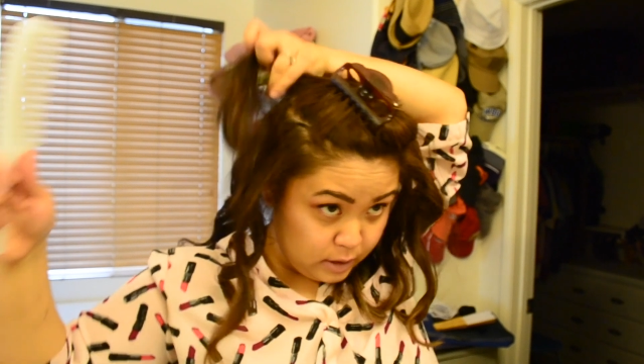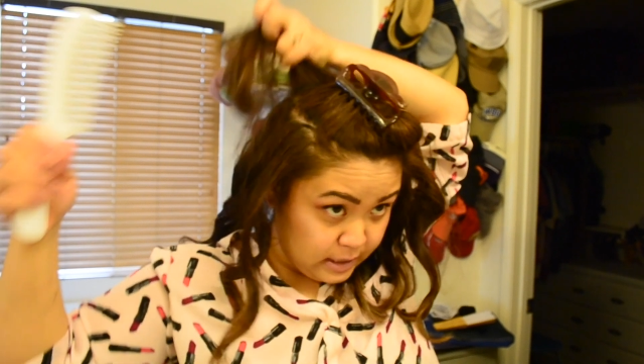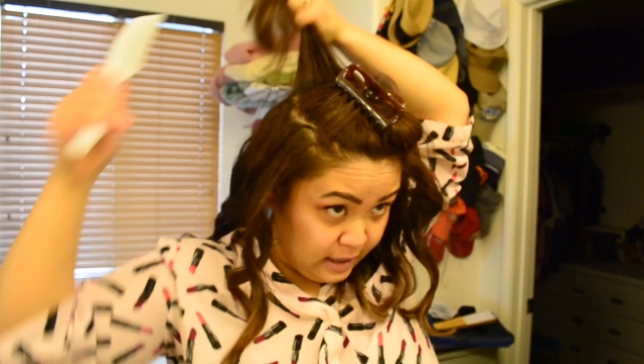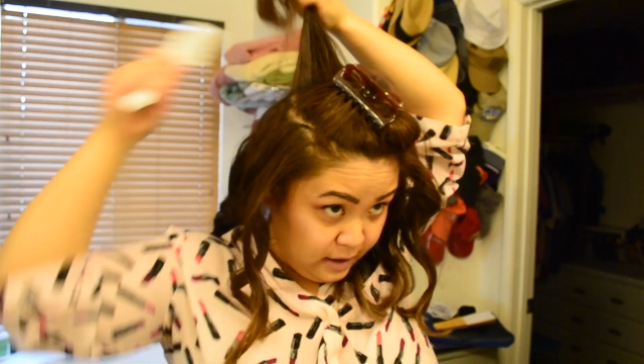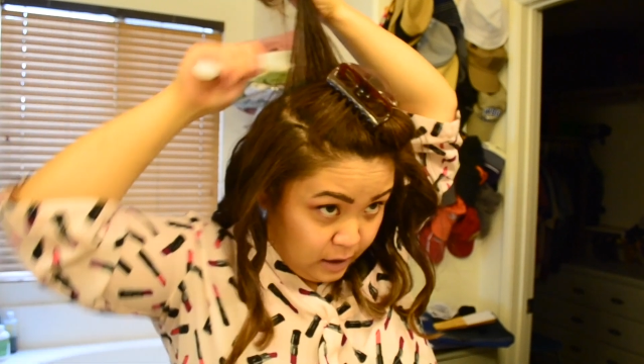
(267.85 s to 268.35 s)

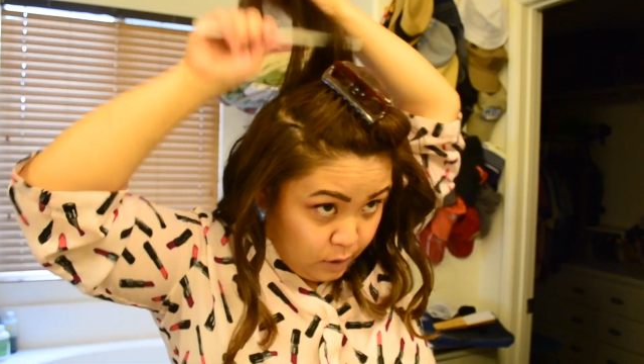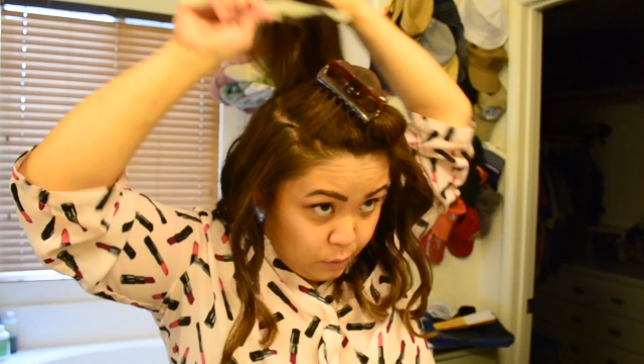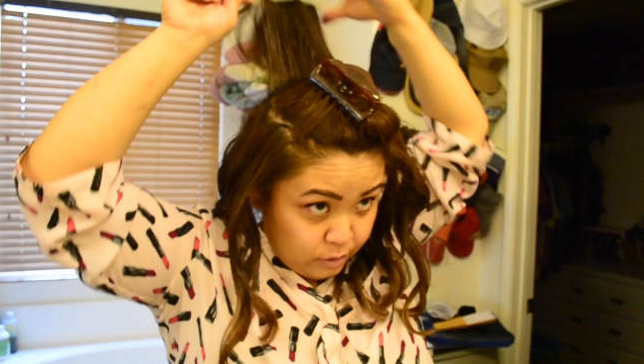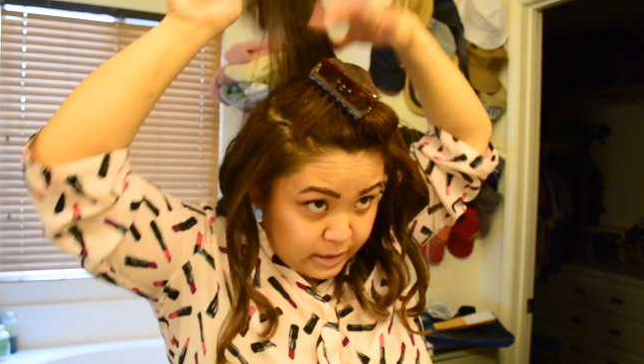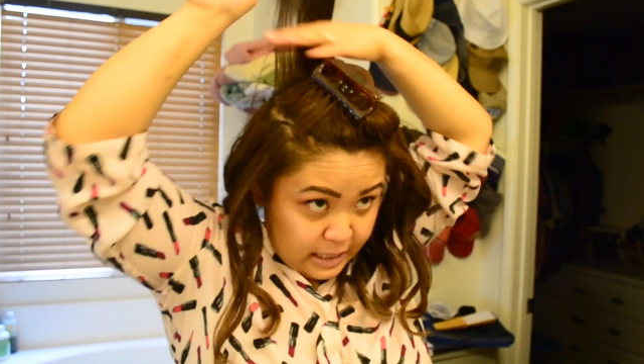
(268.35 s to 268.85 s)
daycare
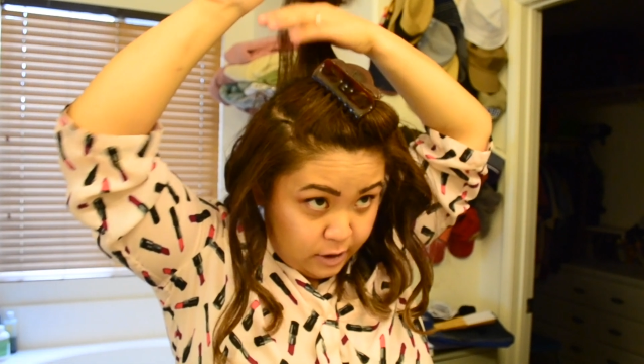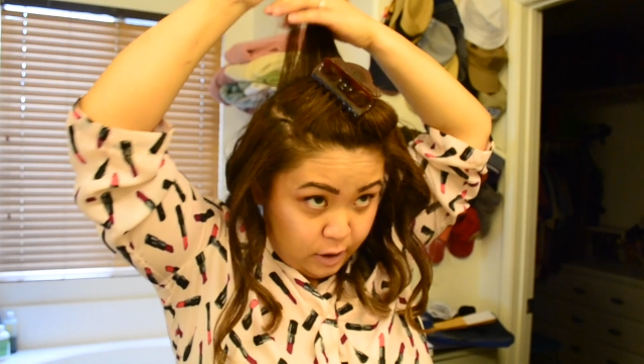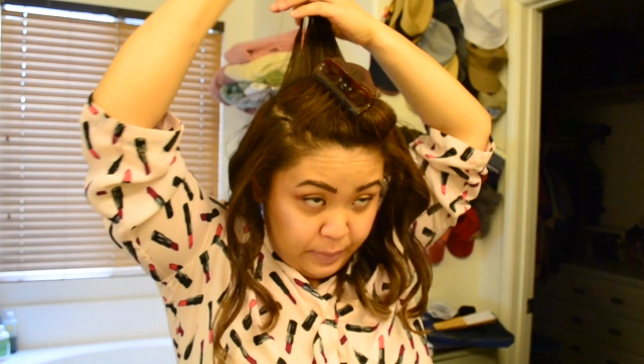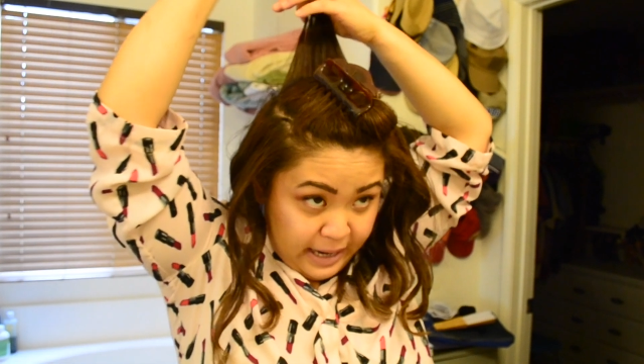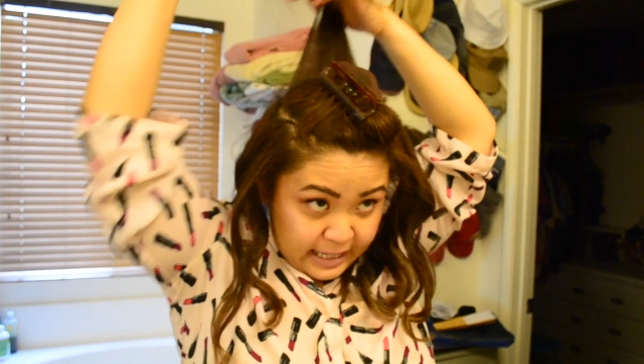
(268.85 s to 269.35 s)
won't take her
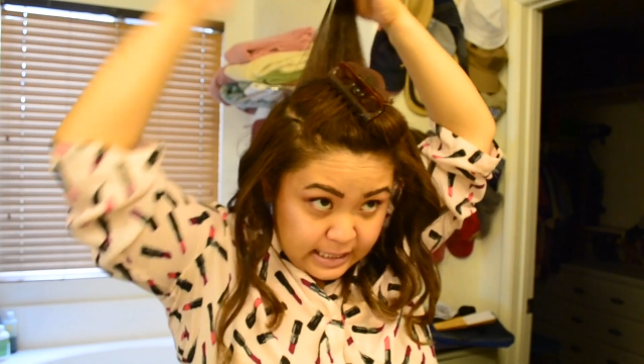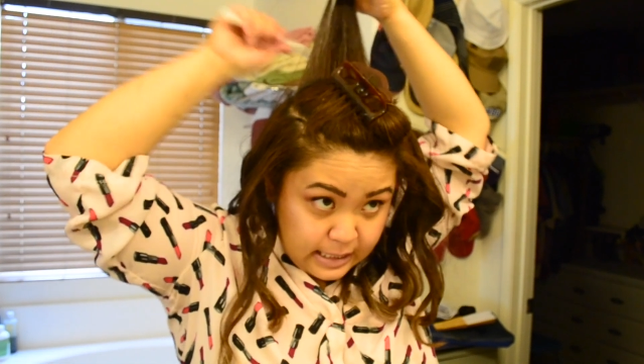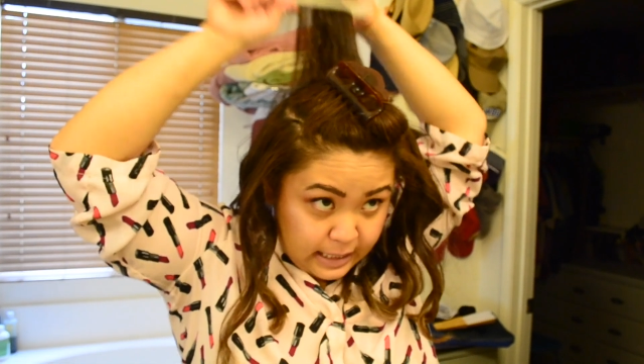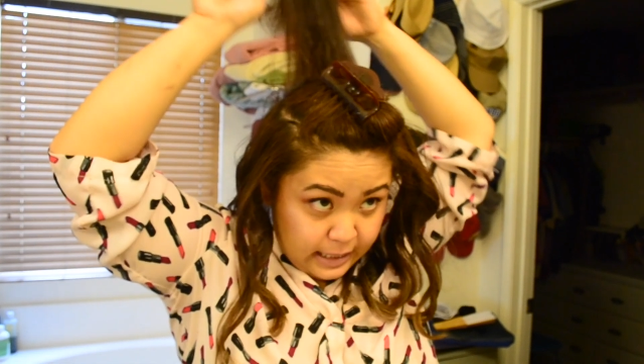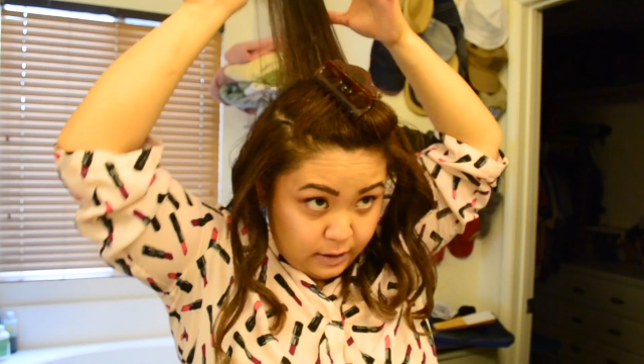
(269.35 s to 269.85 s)
past
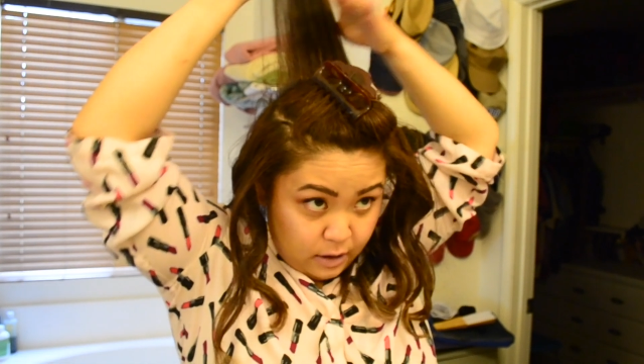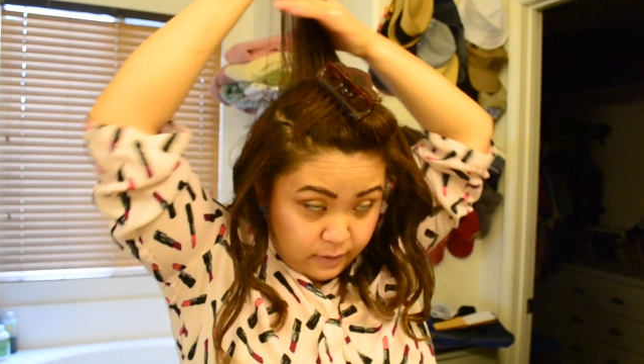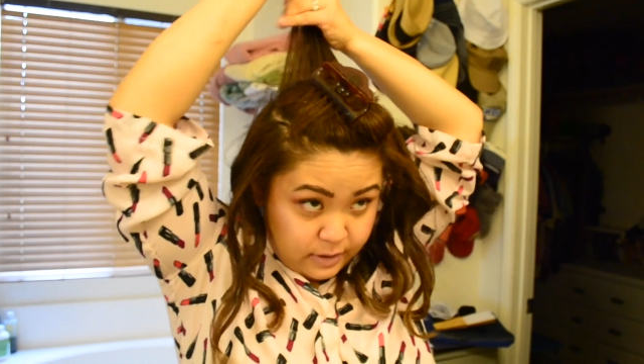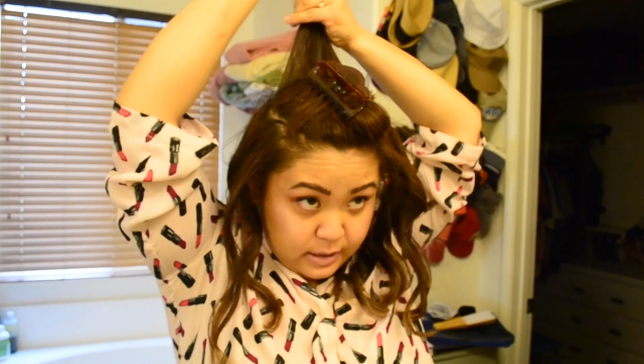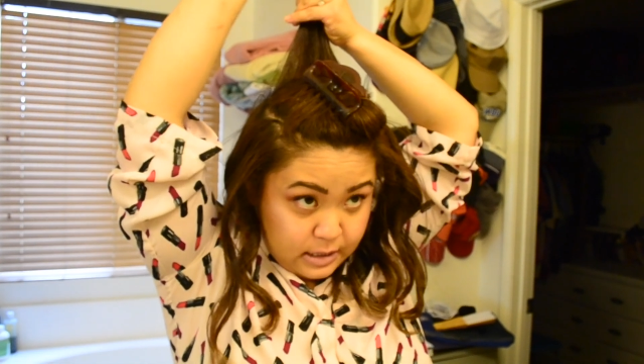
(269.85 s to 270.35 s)
9,
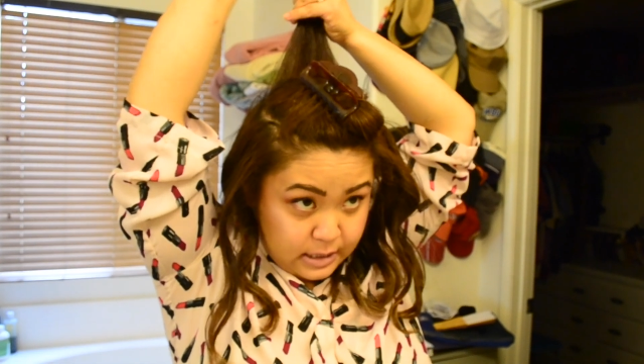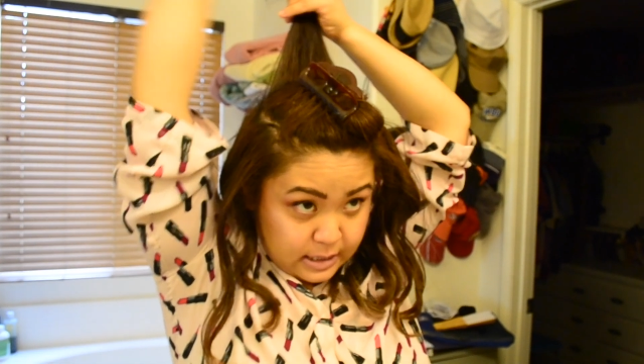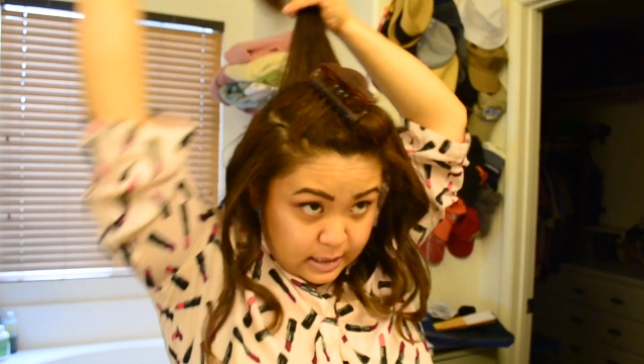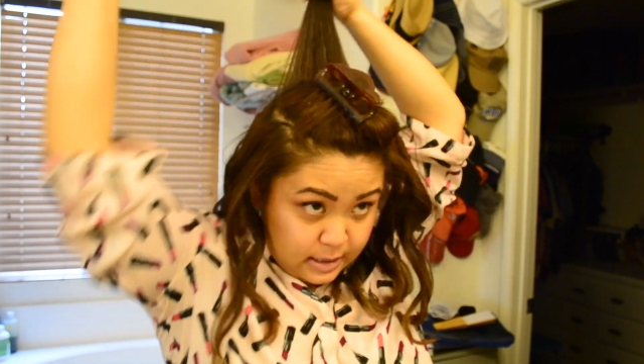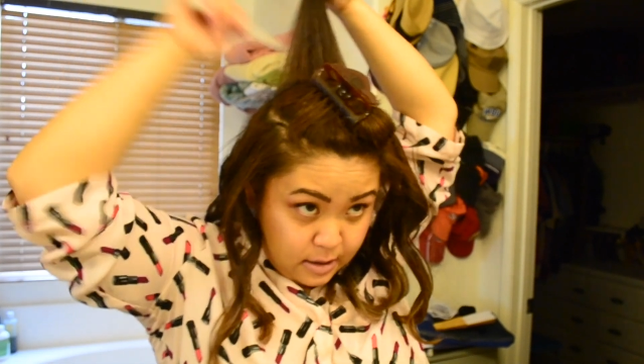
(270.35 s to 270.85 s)
obviously.